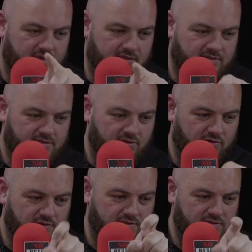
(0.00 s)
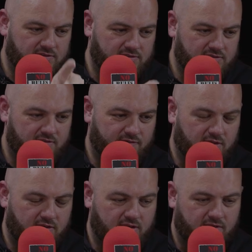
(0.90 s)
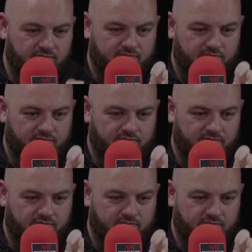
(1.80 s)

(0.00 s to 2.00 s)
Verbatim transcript: And it hooks for um,